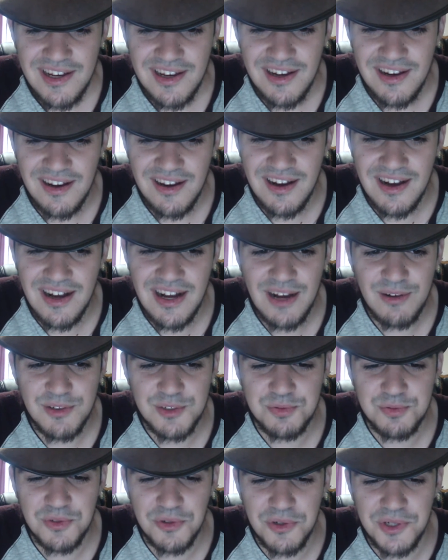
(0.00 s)
Uh, I was
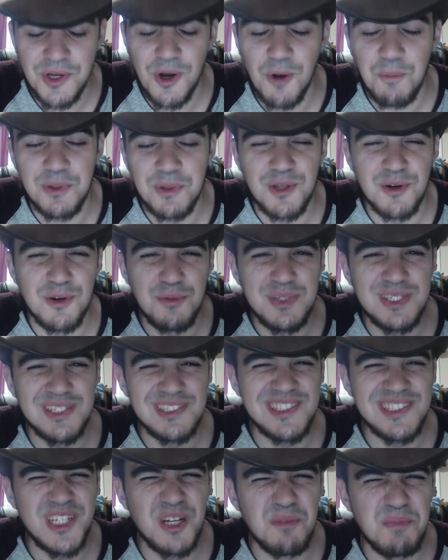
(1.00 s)
really hoping there would be a
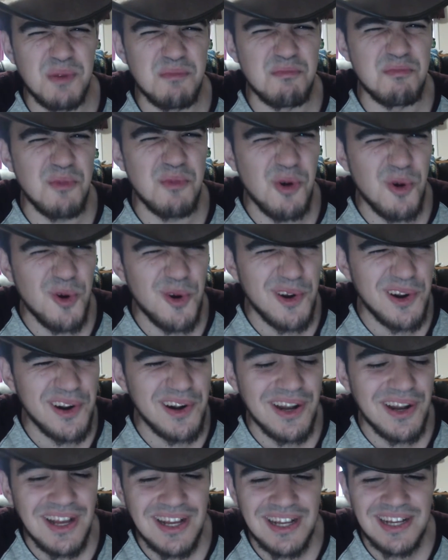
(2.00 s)
little bit more.
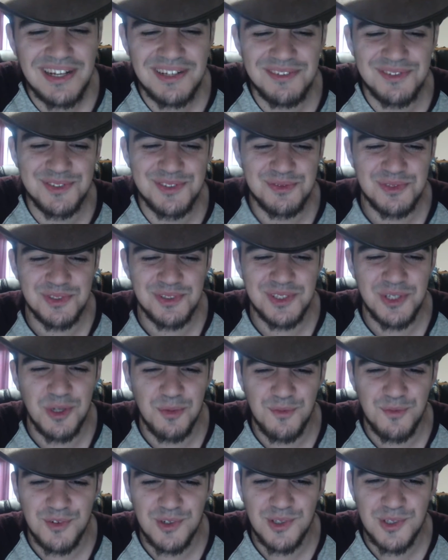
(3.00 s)
I was really
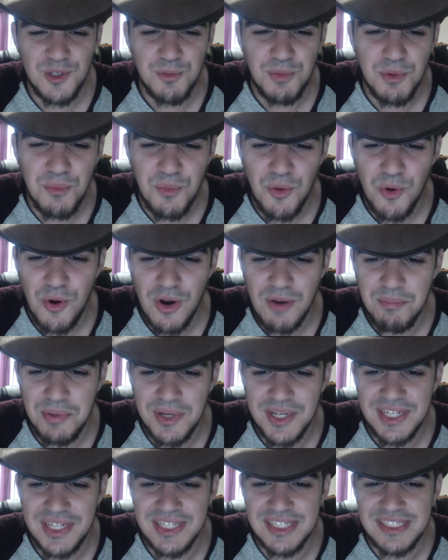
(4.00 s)
hoping for a little bit more, but
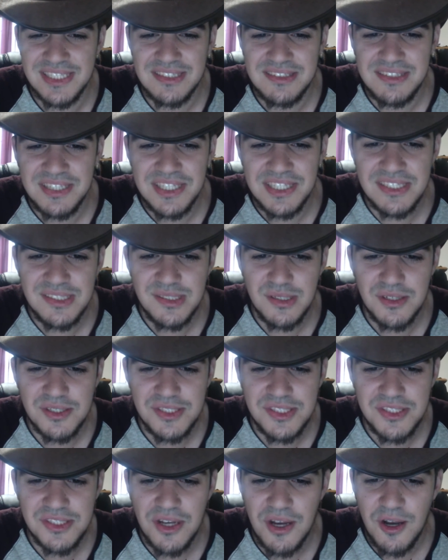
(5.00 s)
it is a teaser,
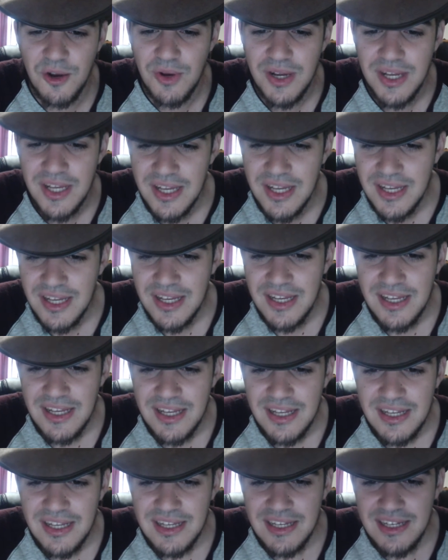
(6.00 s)
so.
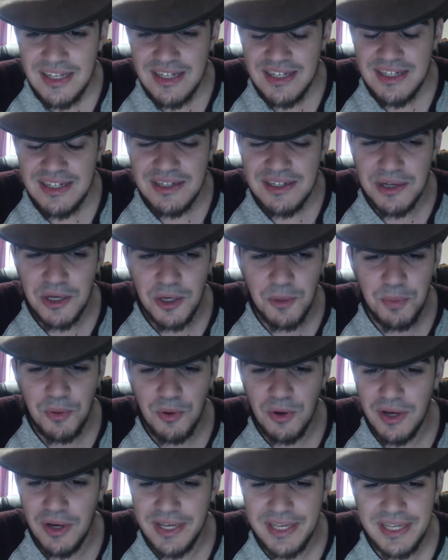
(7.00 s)
Oh
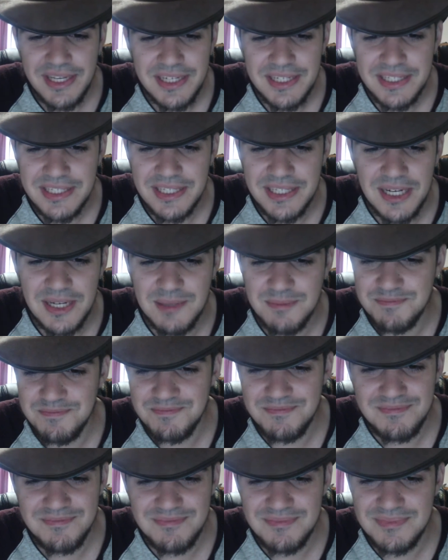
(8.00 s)
boy. Yep
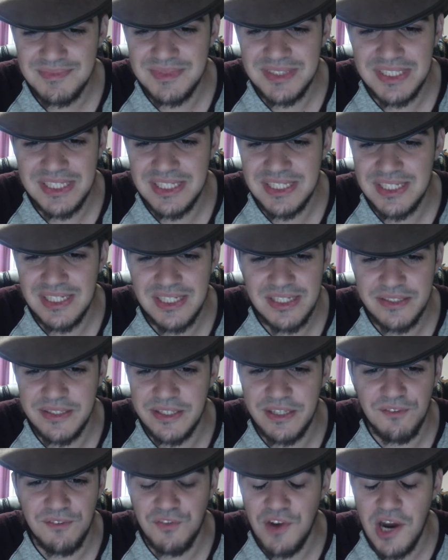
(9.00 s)
the the
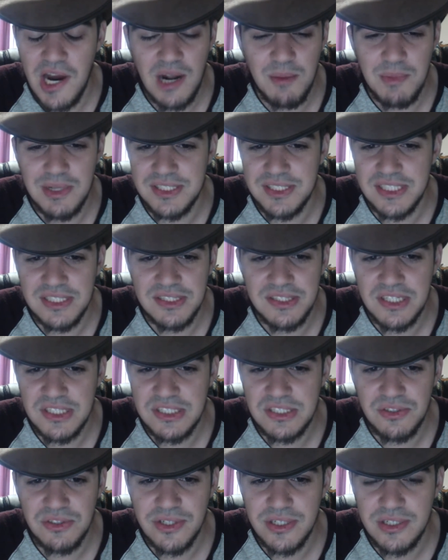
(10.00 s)
environments in
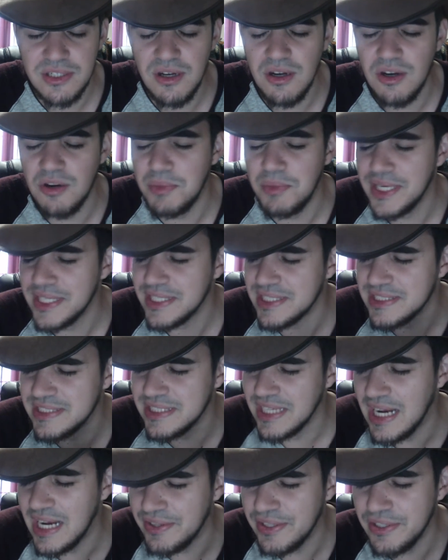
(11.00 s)
this look. Oh my
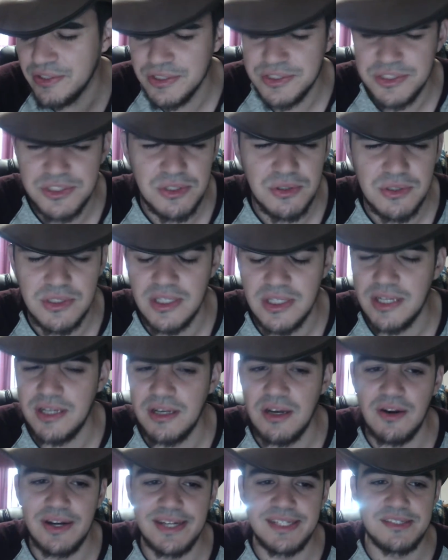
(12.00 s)
god, they look so good.
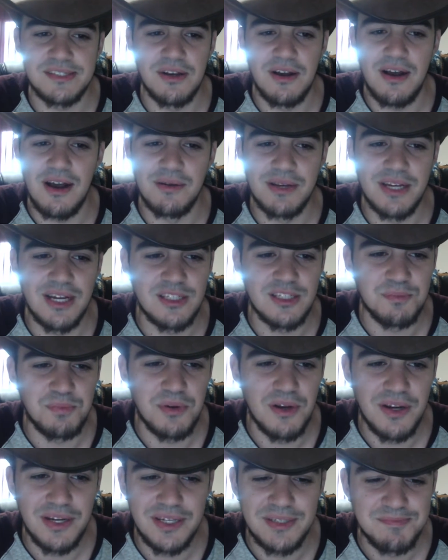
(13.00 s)
All right, so I'm gonna have to
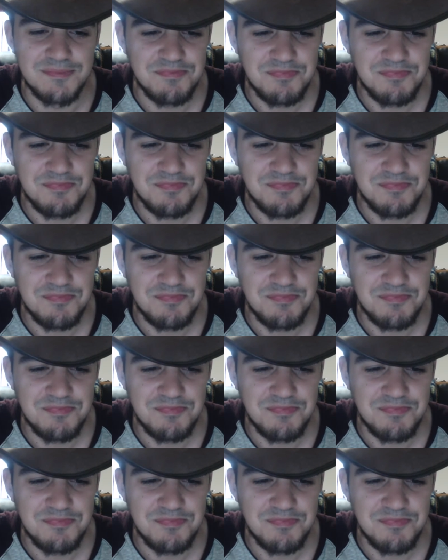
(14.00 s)
probably